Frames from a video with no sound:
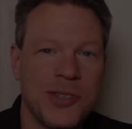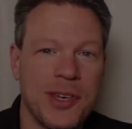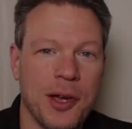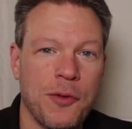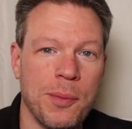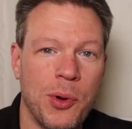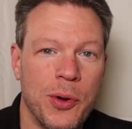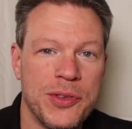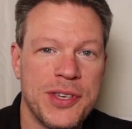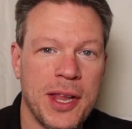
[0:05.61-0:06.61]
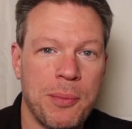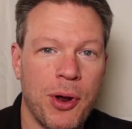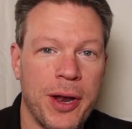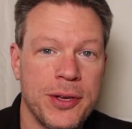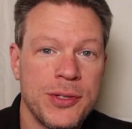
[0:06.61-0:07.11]
is Nick from Hogan's Alley
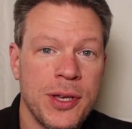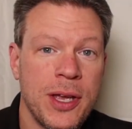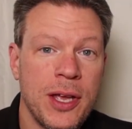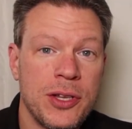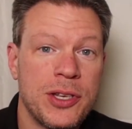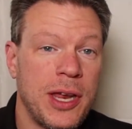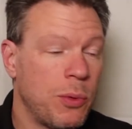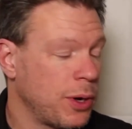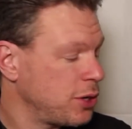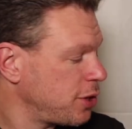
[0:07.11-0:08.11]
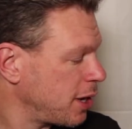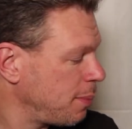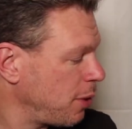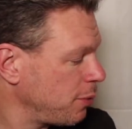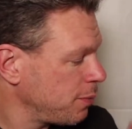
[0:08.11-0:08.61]
Products. Today we're going to talk
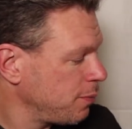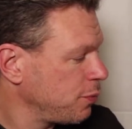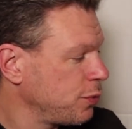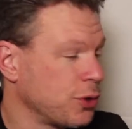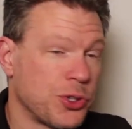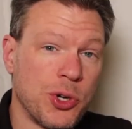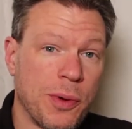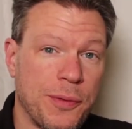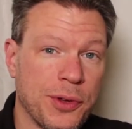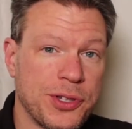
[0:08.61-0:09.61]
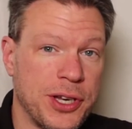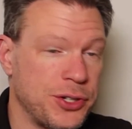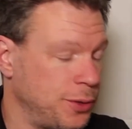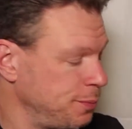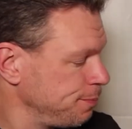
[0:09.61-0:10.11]
about the scuba fill station.